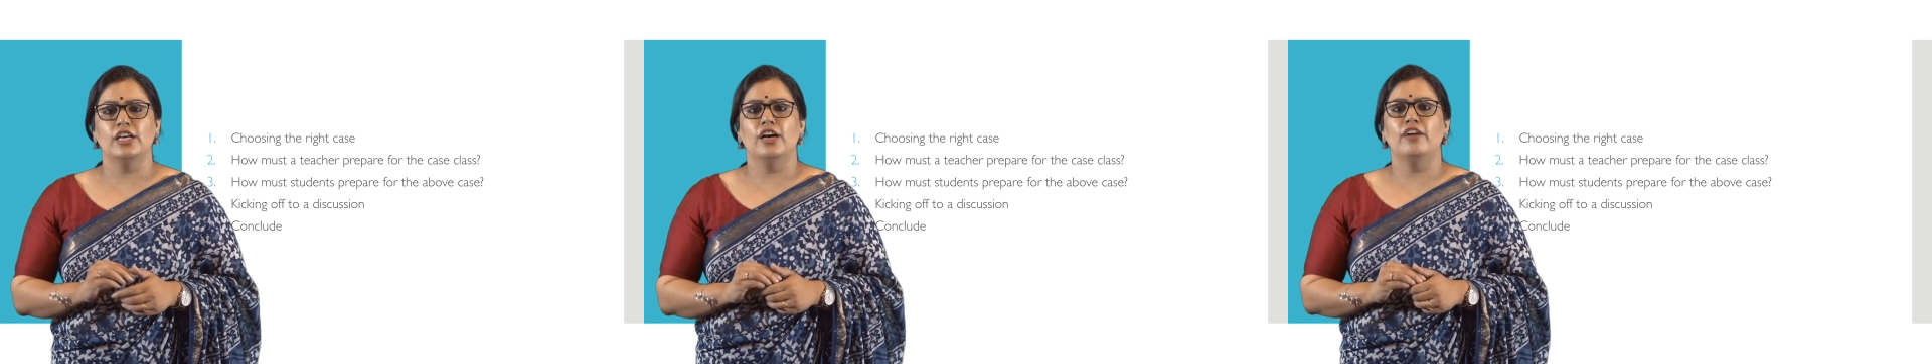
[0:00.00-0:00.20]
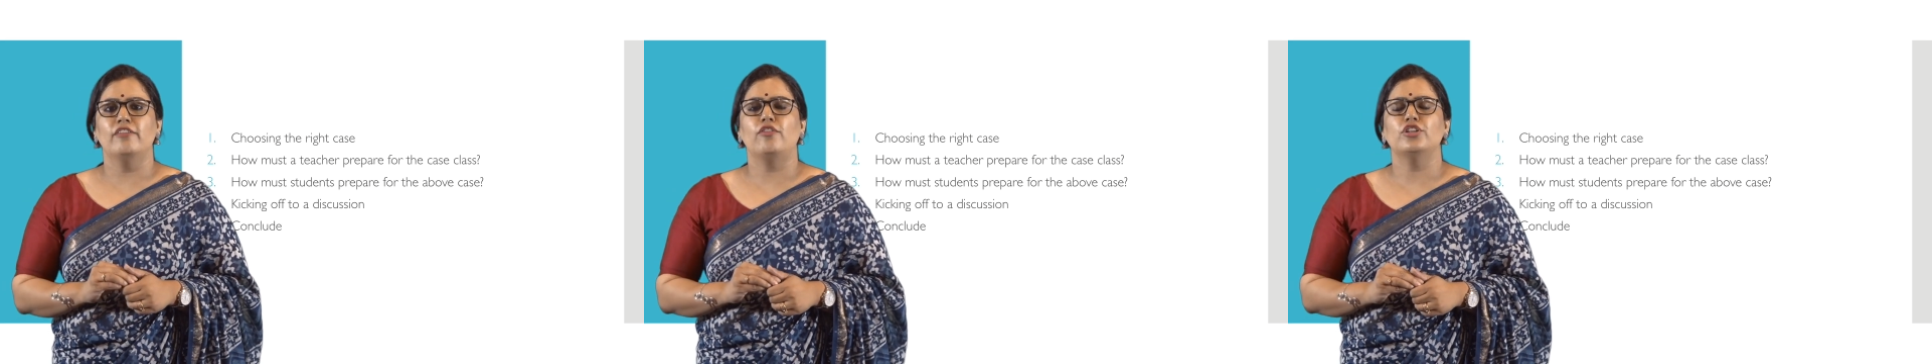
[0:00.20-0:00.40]

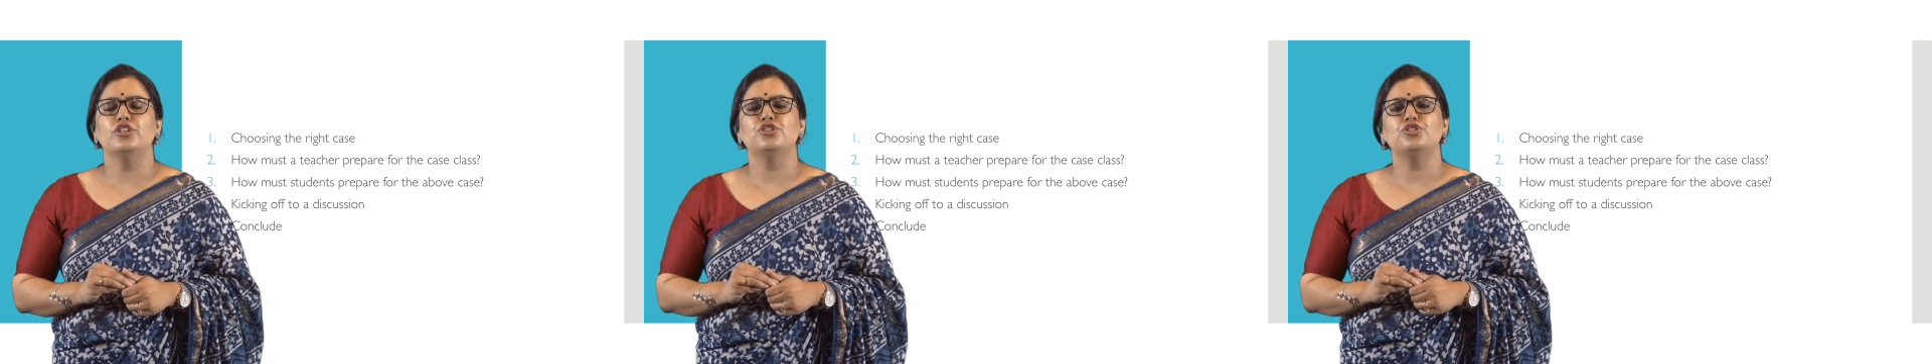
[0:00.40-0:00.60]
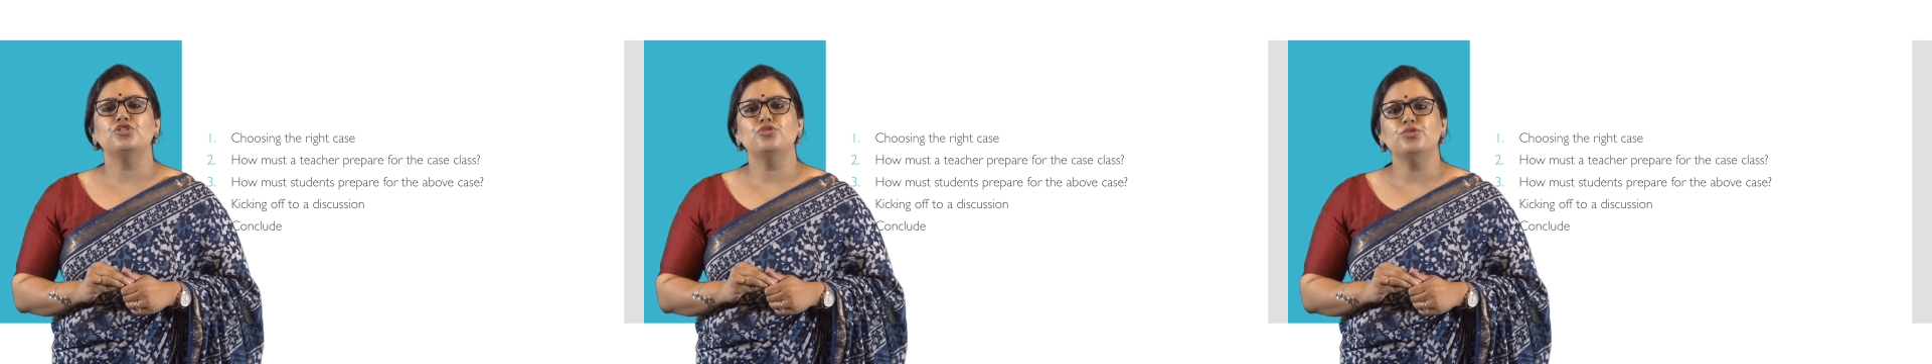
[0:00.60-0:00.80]
for the
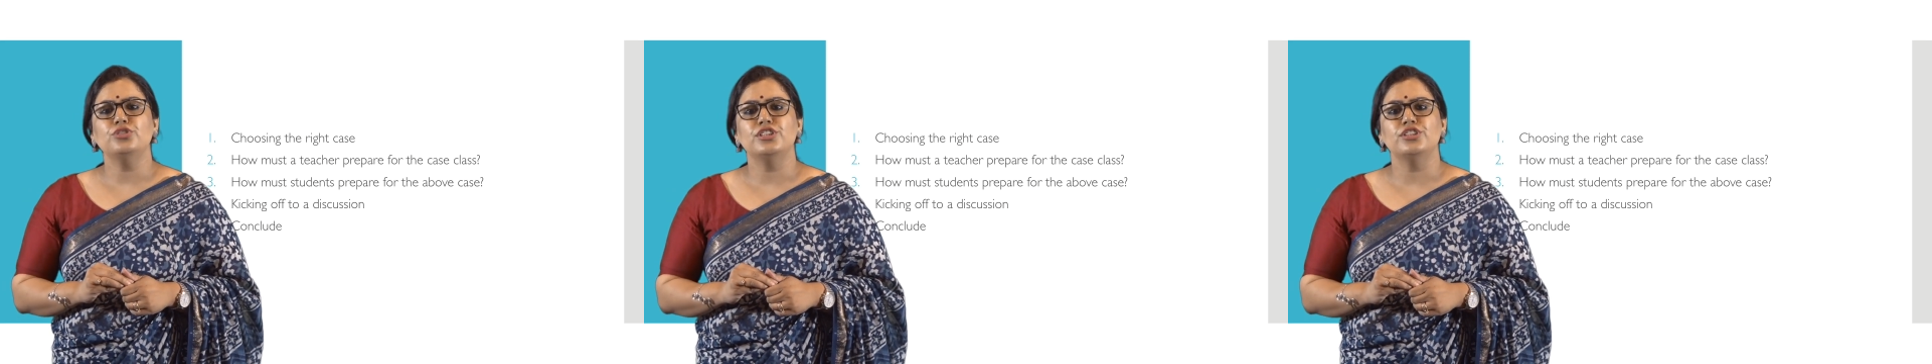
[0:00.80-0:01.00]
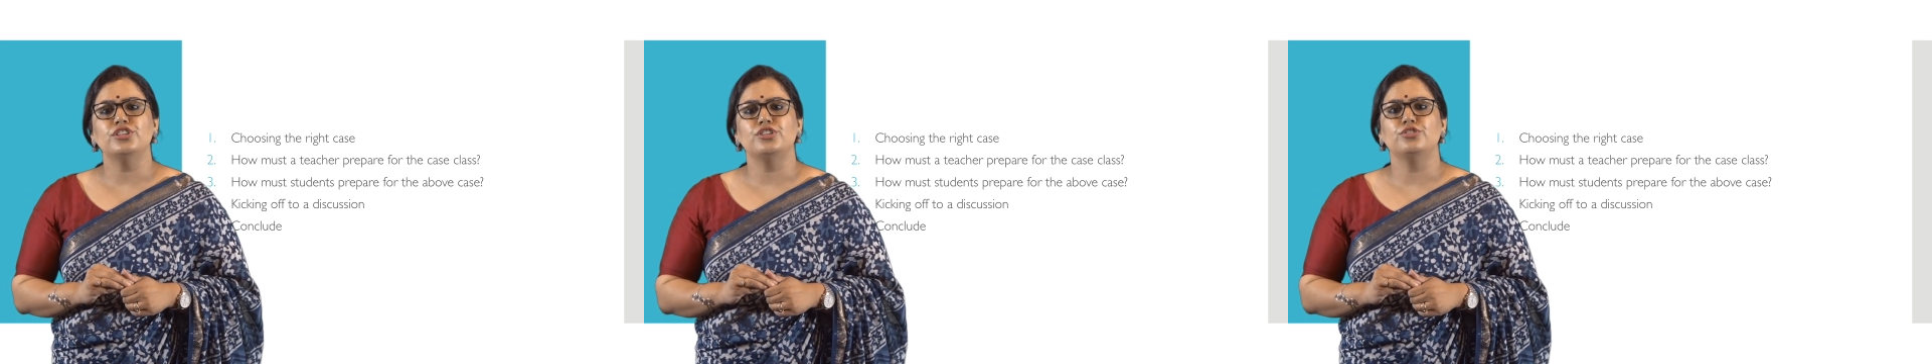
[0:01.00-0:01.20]

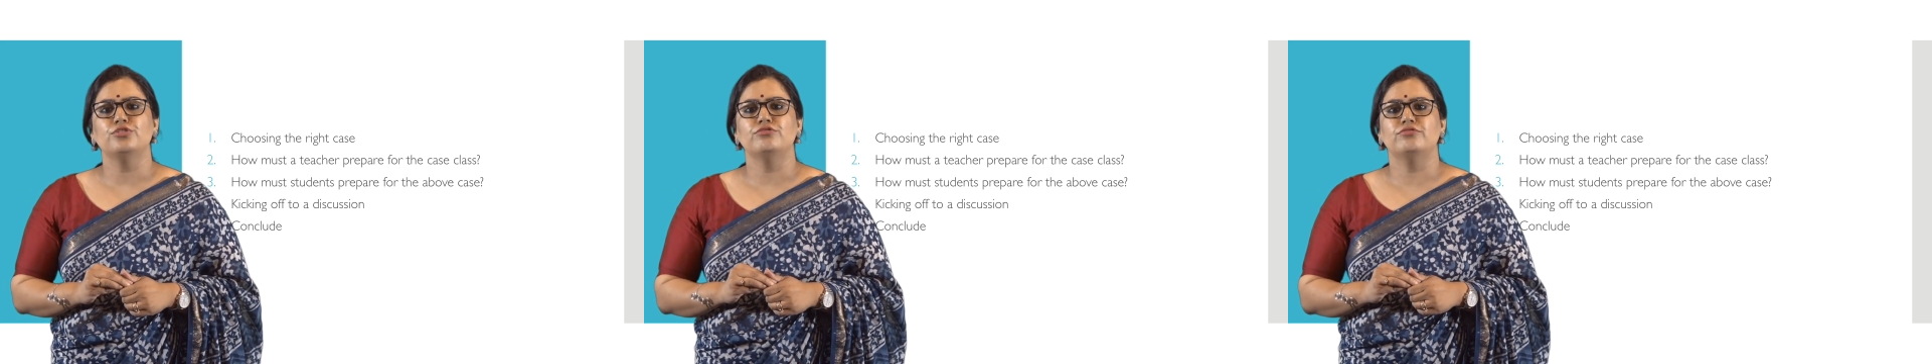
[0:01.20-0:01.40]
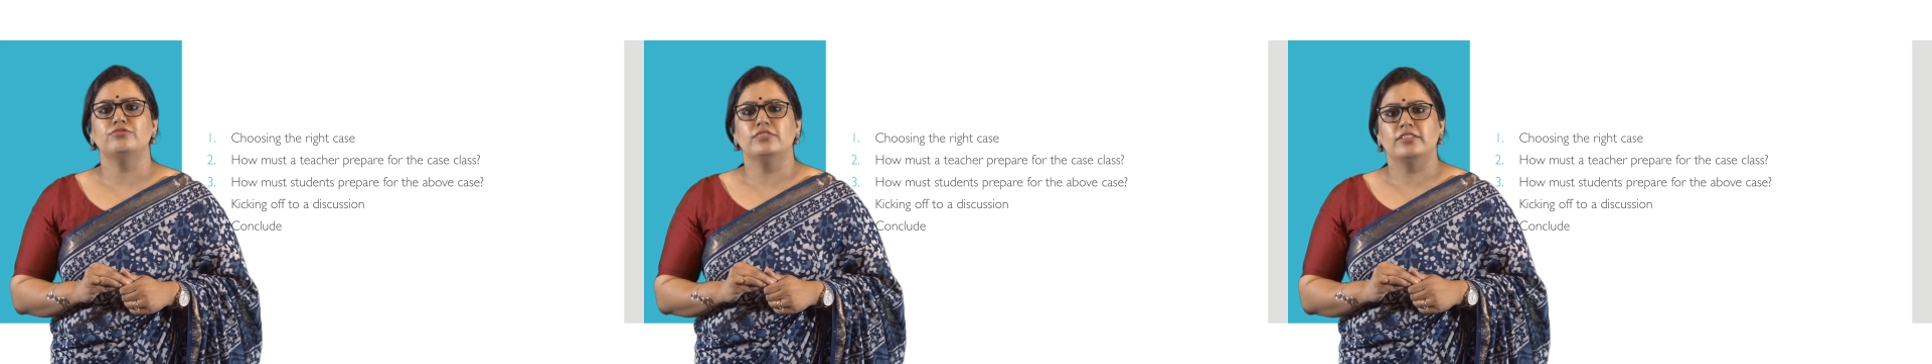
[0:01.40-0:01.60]
students to